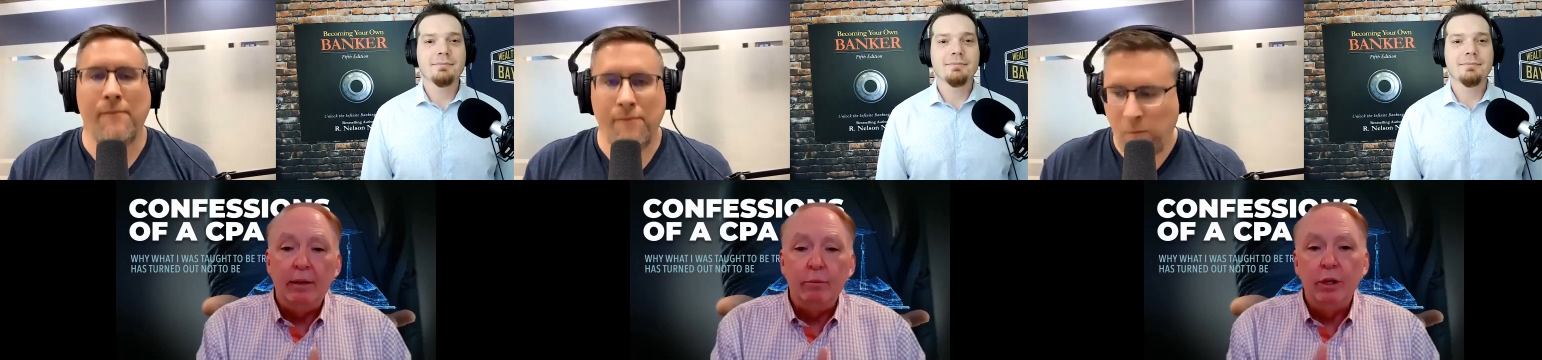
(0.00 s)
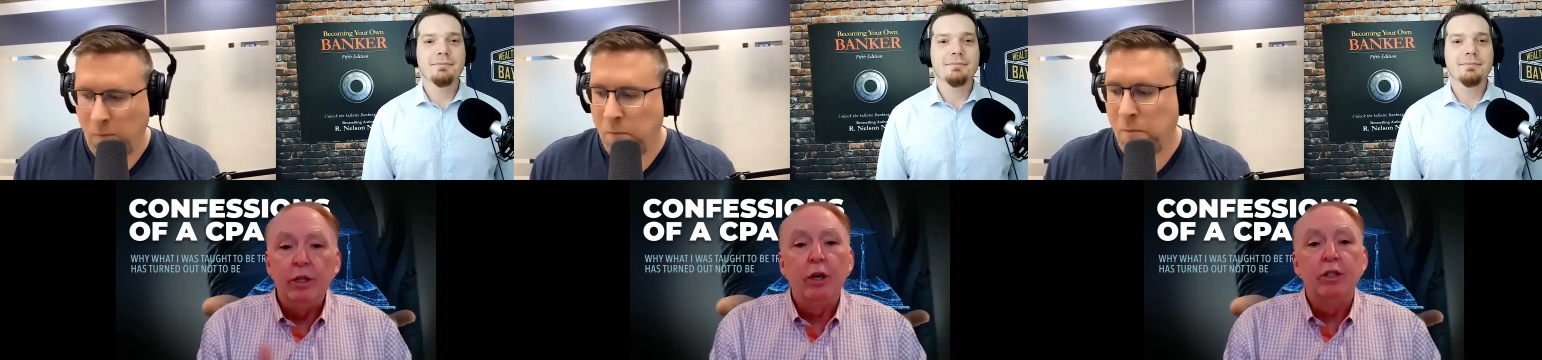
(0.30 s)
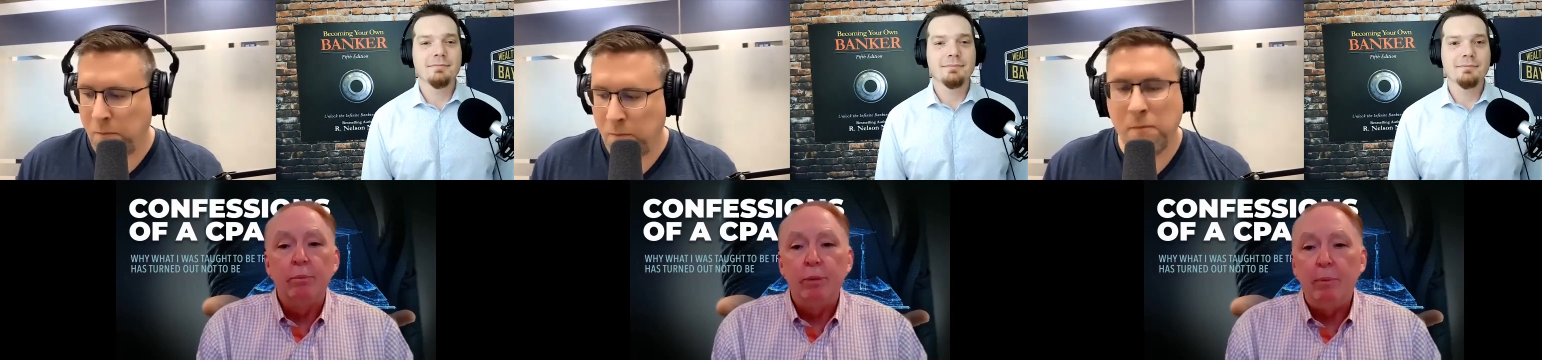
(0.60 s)
Speaker 1: and would
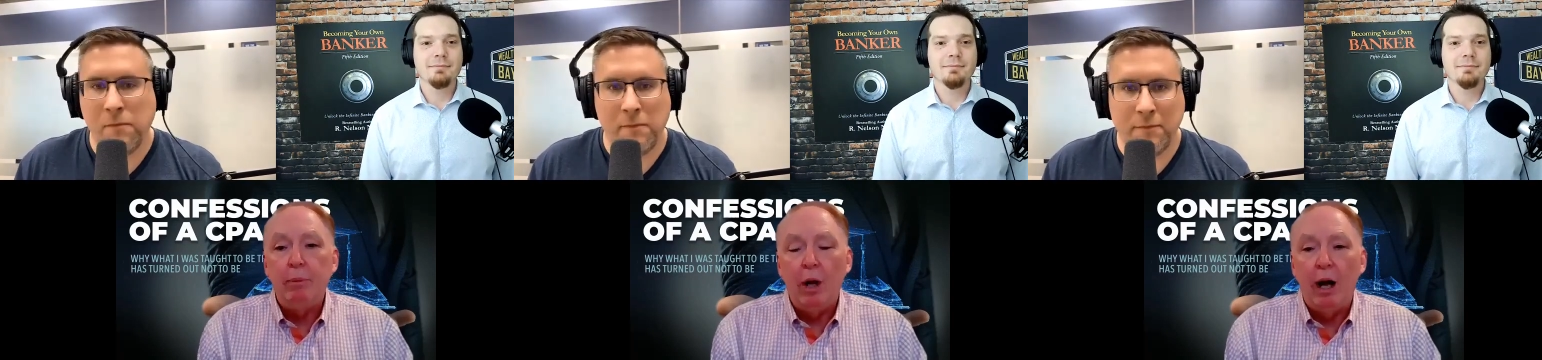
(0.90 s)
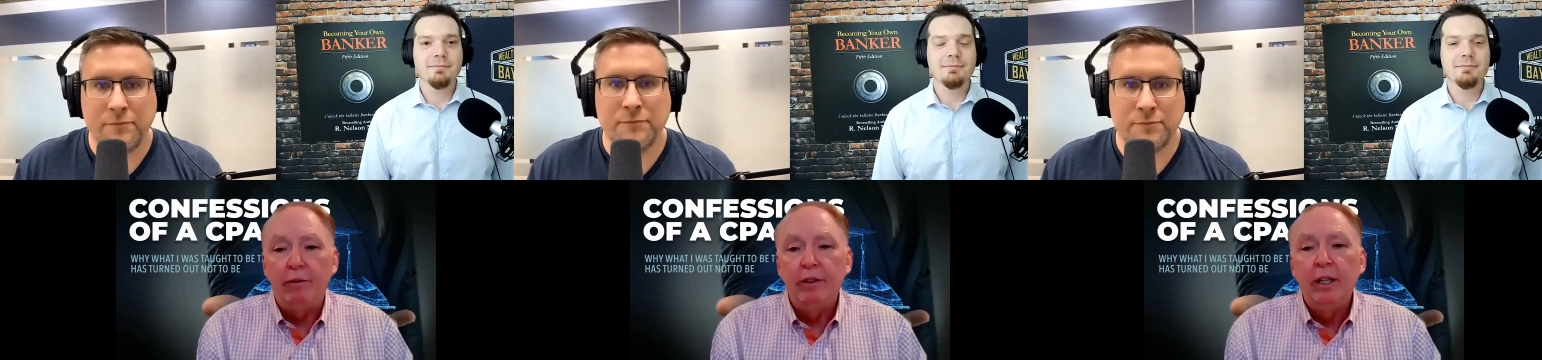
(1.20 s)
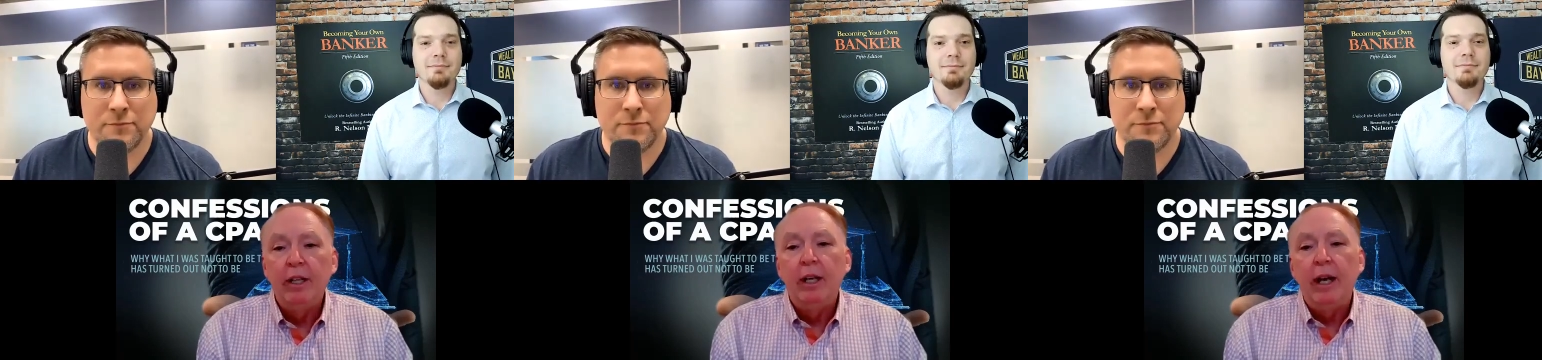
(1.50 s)
turn some people
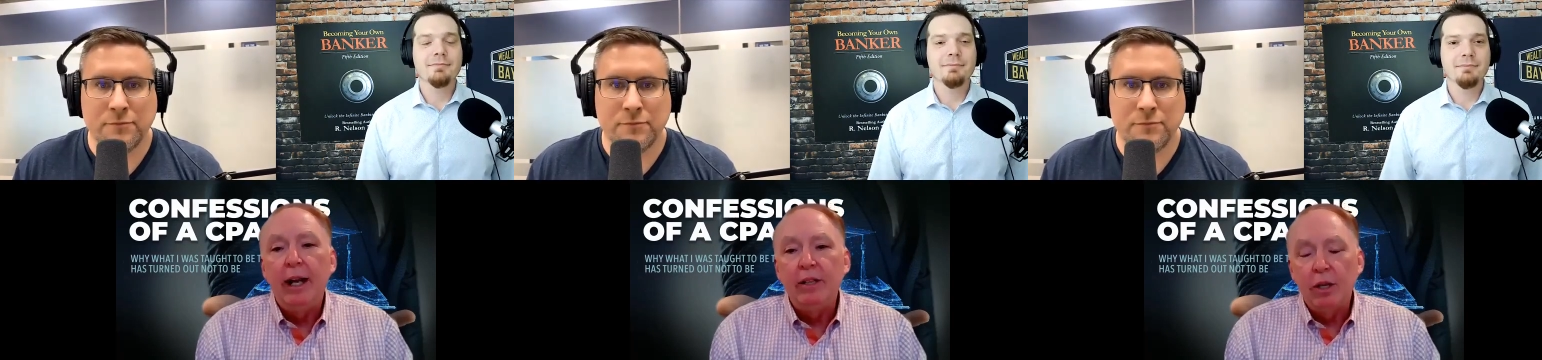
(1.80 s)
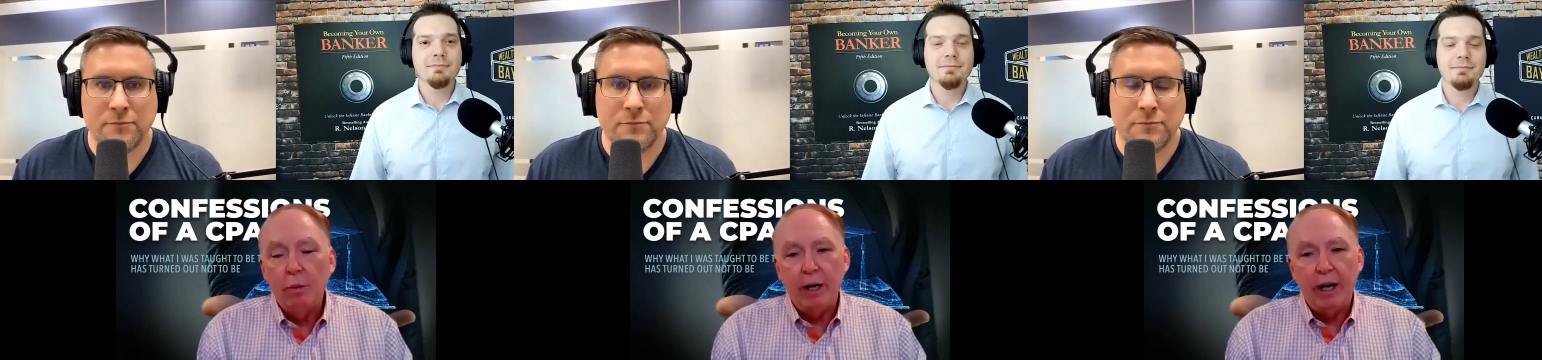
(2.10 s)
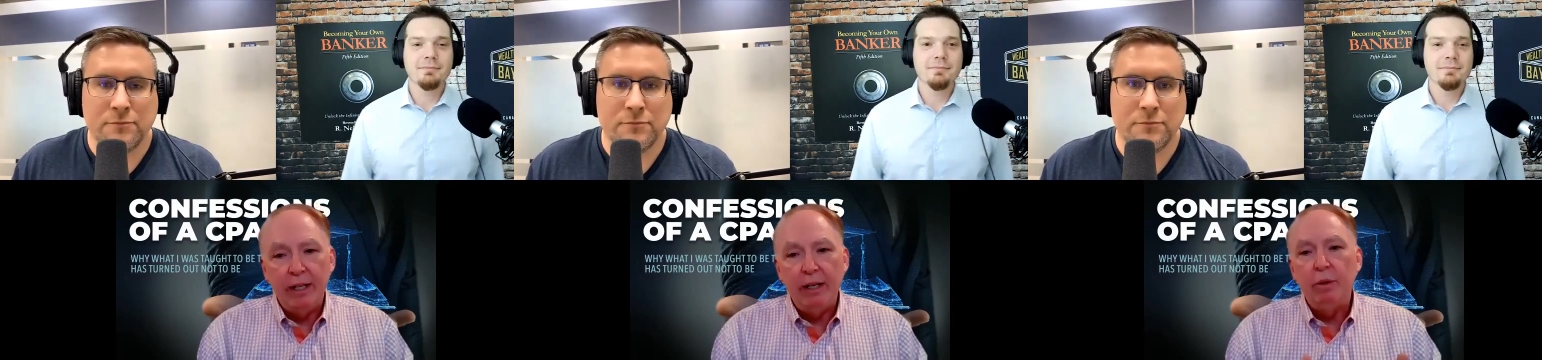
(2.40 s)
off. And so
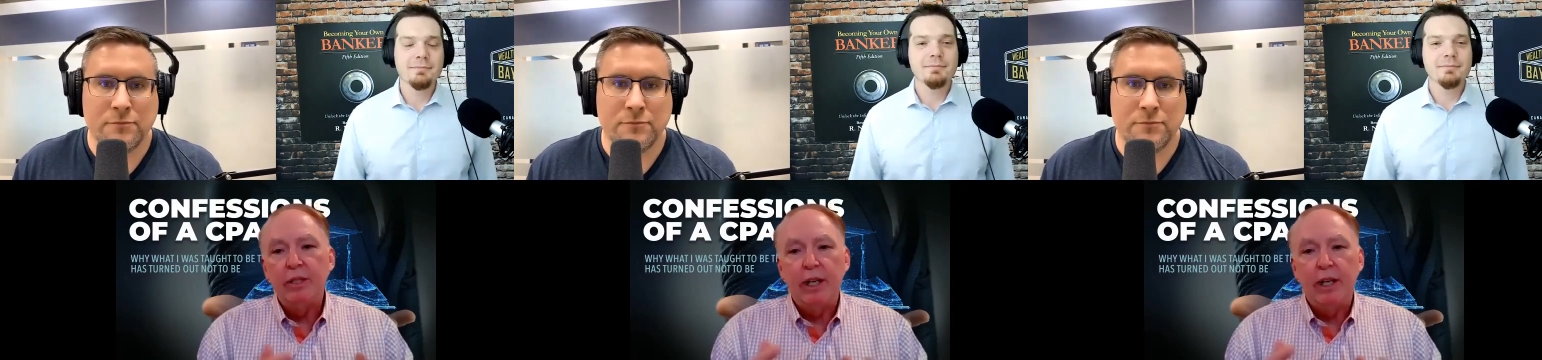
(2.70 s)
what I did